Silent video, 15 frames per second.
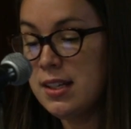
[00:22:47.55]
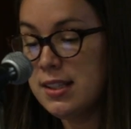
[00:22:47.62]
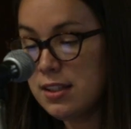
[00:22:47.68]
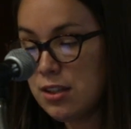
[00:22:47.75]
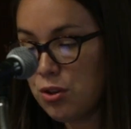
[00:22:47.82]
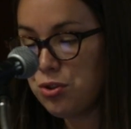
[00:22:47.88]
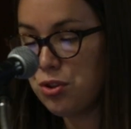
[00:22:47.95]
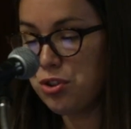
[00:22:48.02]

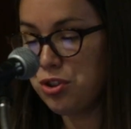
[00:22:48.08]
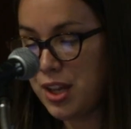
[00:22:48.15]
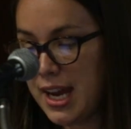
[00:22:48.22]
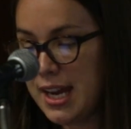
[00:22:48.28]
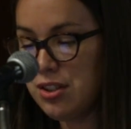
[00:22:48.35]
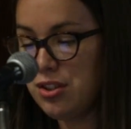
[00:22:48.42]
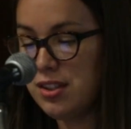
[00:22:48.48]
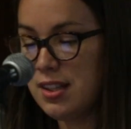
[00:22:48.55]
social
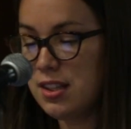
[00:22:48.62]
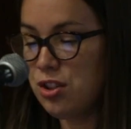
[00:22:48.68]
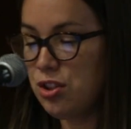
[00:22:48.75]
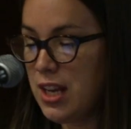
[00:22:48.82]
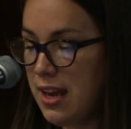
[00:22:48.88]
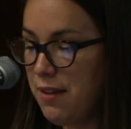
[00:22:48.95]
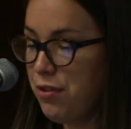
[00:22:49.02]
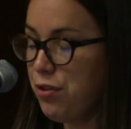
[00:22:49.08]
change is
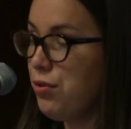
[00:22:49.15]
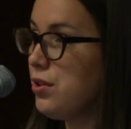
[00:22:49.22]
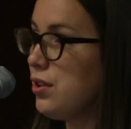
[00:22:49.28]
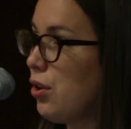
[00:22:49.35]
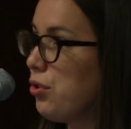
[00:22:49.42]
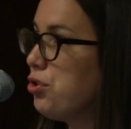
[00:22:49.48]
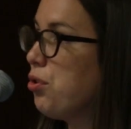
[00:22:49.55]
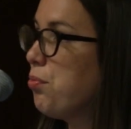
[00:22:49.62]
achieved through
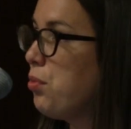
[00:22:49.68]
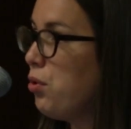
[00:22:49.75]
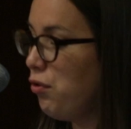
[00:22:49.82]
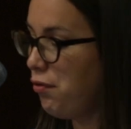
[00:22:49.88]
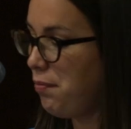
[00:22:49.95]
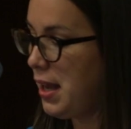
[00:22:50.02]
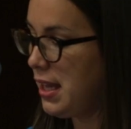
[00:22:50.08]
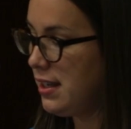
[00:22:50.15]
social
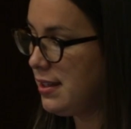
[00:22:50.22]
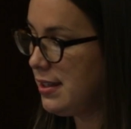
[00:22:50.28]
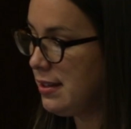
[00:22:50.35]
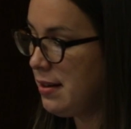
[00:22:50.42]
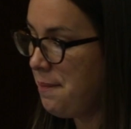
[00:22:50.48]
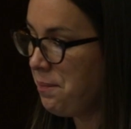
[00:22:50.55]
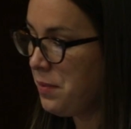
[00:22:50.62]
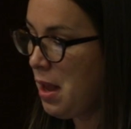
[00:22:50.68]
movements.